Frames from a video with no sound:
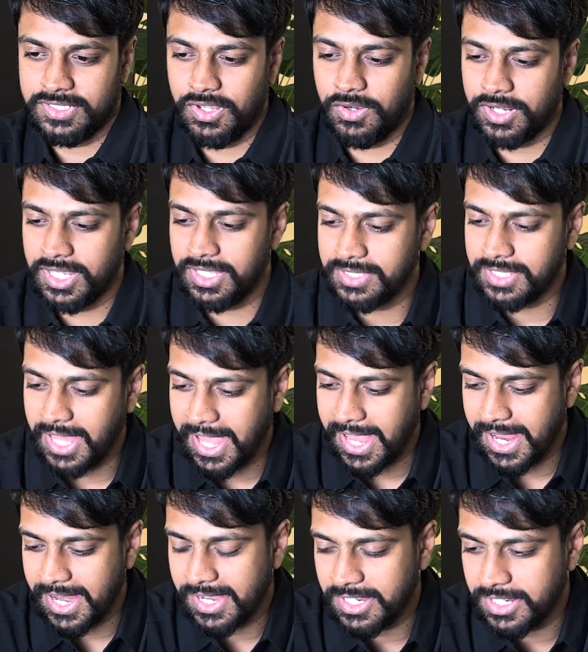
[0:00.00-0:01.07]
Okay,
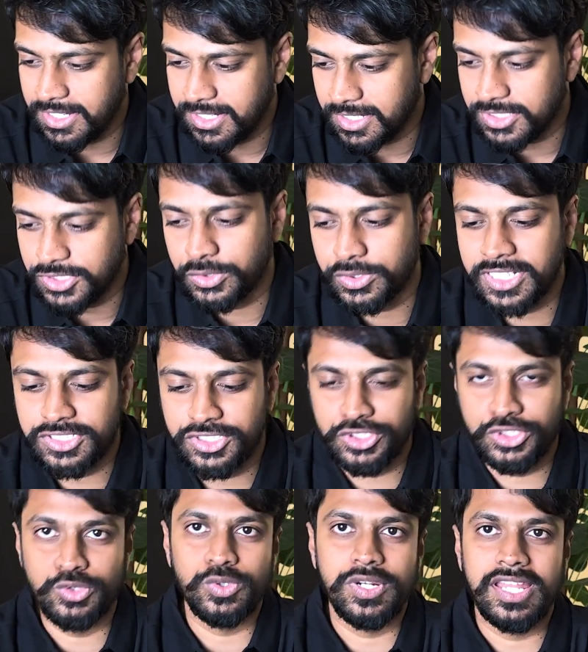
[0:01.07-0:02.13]
and you can
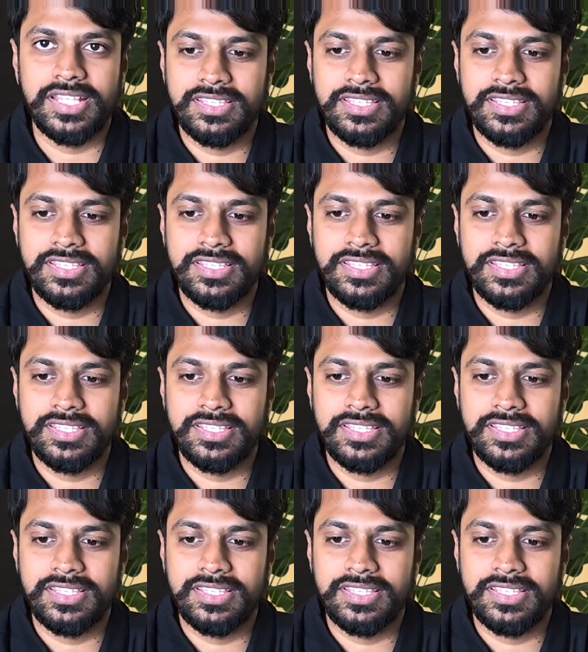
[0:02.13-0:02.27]
shoot